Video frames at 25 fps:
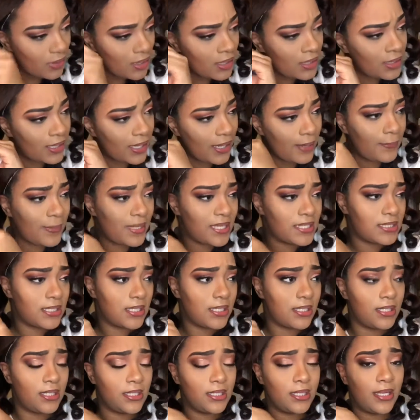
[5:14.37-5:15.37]
they
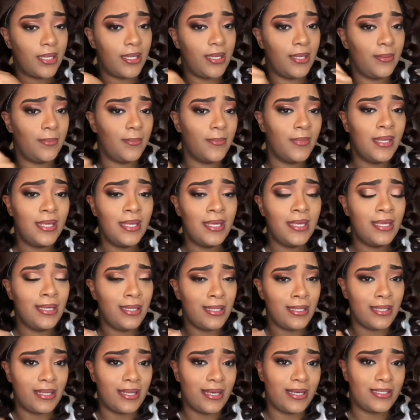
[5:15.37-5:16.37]
basically claim
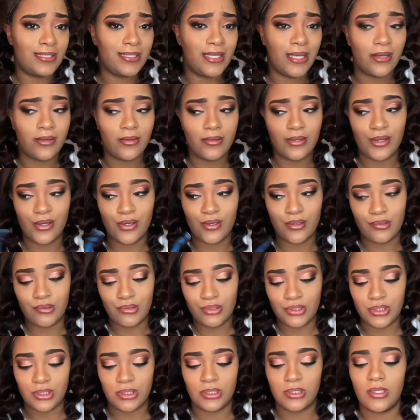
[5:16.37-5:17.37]
that's how their
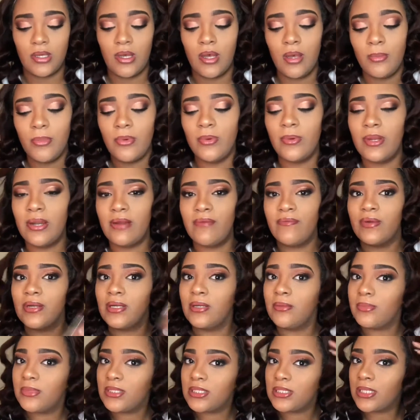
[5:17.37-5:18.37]
closures come or whatever. And
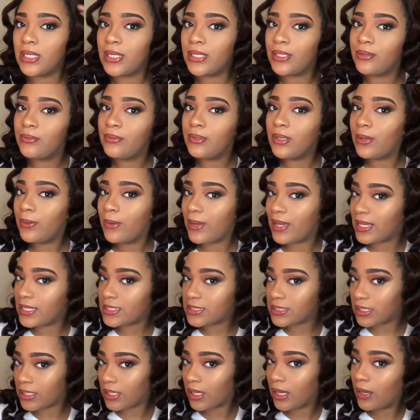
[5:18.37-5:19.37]
I'm just like, you know,
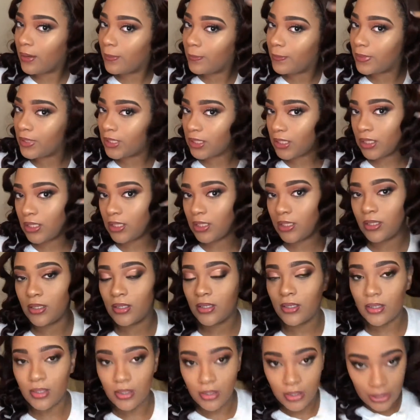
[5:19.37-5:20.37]
as a company,
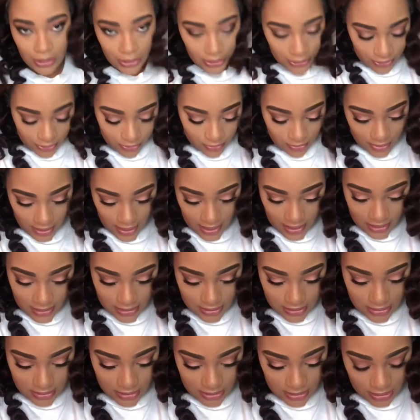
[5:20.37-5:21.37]
you
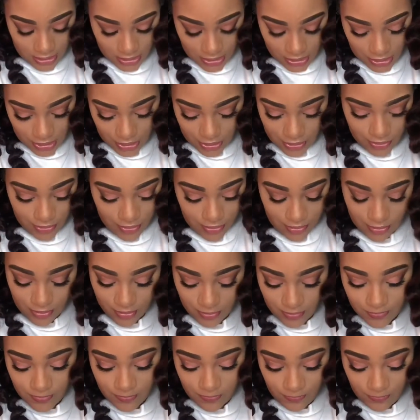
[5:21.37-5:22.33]
guys need to